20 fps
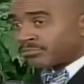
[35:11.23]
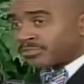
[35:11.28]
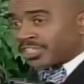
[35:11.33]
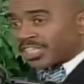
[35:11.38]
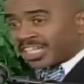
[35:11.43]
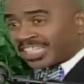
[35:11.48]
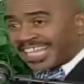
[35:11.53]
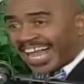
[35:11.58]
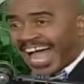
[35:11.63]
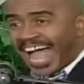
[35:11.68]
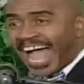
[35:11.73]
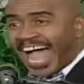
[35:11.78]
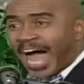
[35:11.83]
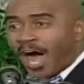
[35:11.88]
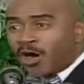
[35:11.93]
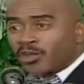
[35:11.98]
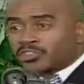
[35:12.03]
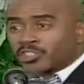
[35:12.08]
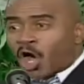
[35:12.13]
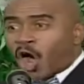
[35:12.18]
The
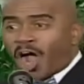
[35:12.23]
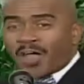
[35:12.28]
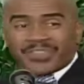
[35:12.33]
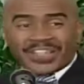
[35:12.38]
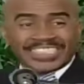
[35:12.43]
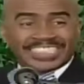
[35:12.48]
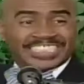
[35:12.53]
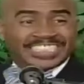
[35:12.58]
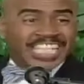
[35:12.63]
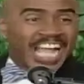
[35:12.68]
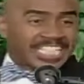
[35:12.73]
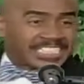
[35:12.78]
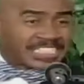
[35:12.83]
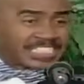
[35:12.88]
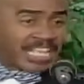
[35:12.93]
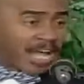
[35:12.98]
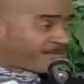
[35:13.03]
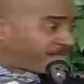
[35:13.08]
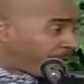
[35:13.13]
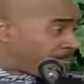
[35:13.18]
clouds are the
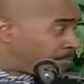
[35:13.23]
dust of